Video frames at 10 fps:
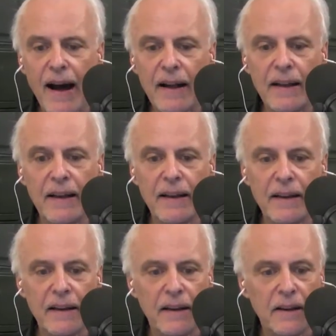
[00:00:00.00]

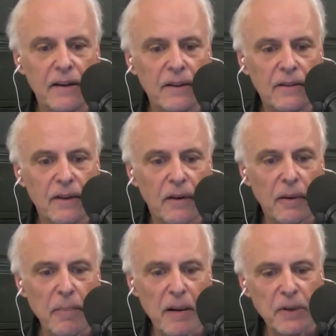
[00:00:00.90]
He is a
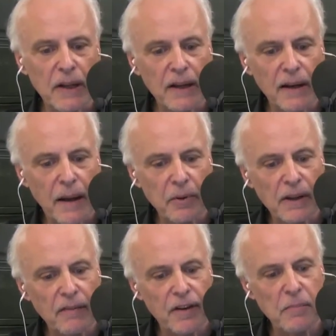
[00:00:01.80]
Republican. I
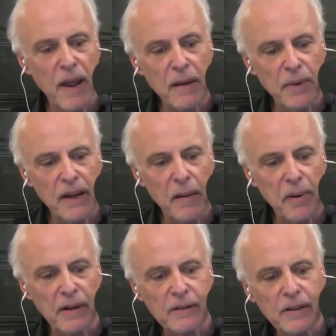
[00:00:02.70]
believe he may be a
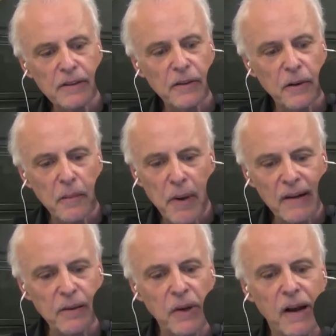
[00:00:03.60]
politician or
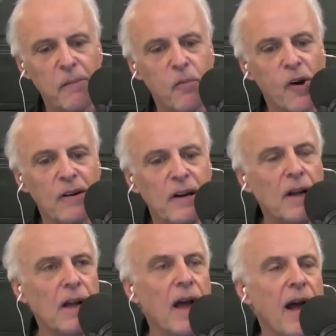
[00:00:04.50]
about to become one.
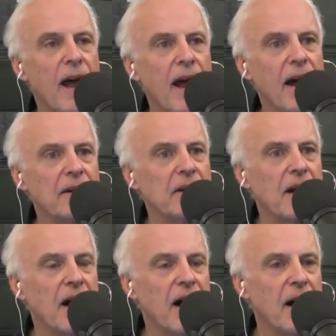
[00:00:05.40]
And
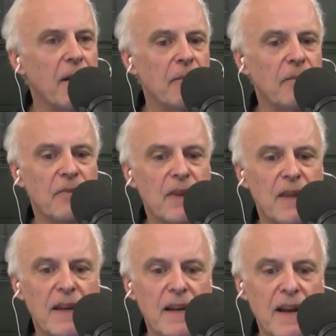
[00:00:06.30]

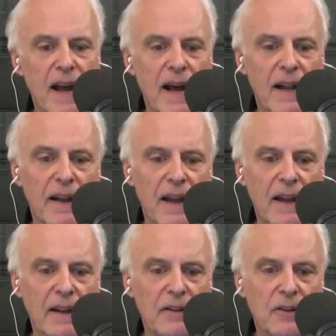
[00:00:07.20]
he had
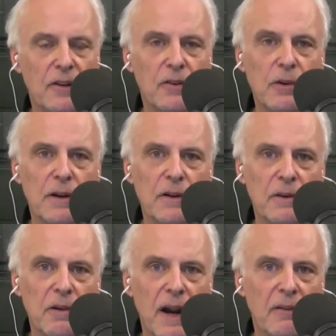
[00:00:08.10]
a Twitter
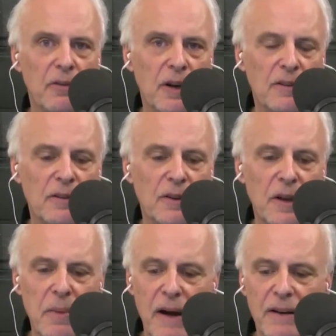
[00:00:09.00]
rant recently
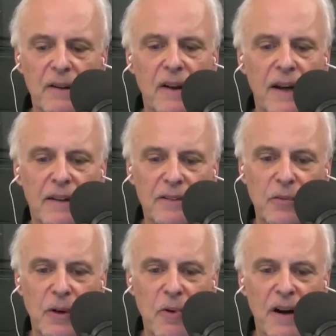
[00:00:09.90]
about a client. So
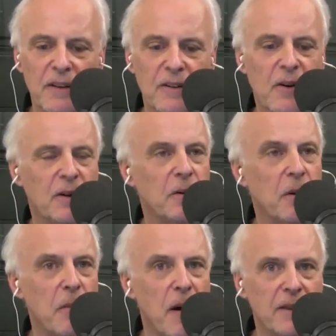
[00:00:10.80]
we wanted to talk to him
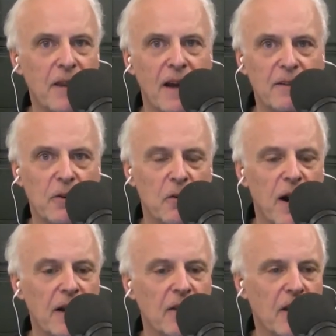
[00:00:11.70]
about that. So
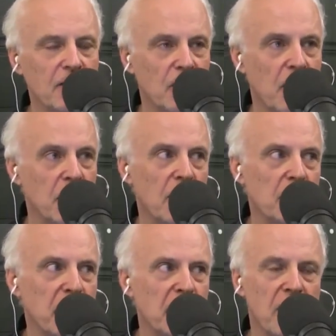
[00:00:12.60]
Greg, thanks for coming on the
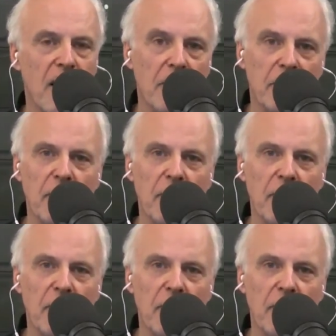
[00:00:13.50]
program.